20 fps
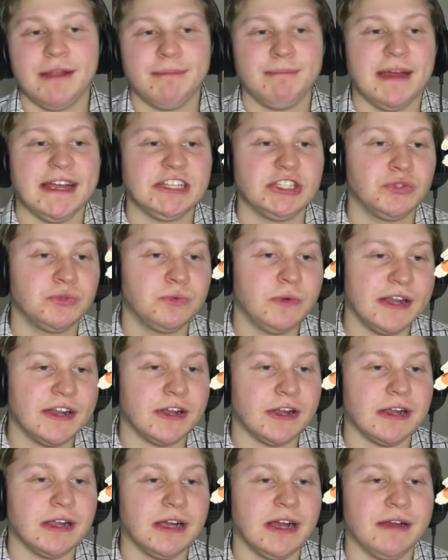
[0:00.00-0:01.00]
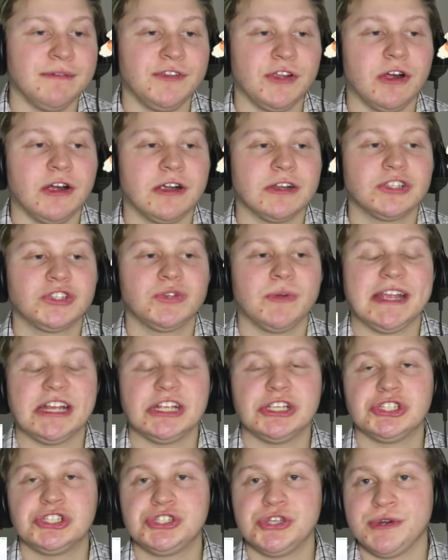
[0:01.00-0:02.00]
on my Twitter of your art so I
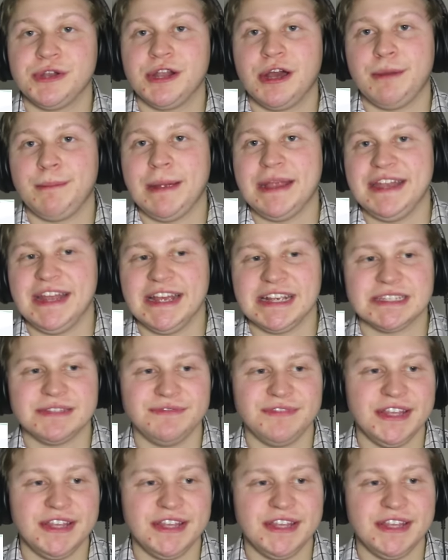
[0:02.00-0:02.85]
can show it on my next